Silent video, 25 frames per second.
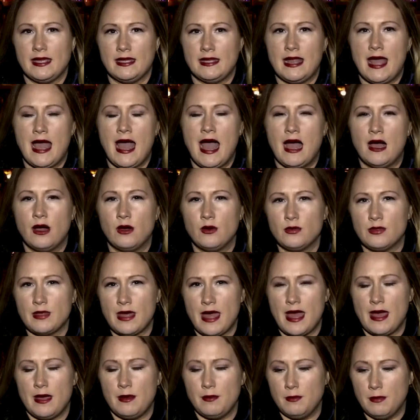in how
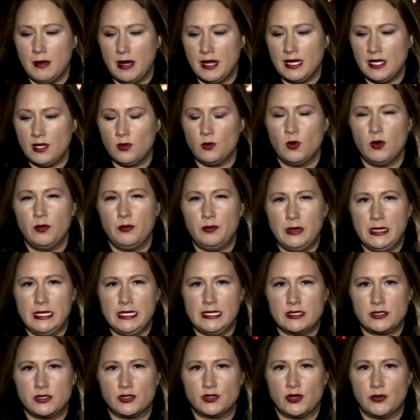that money will be
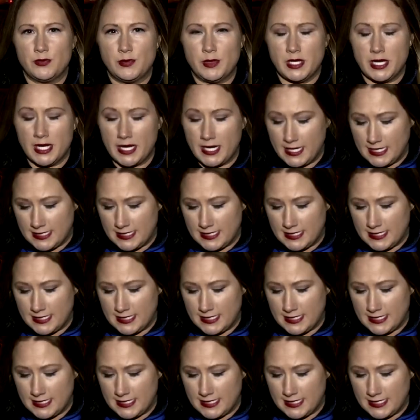distributed,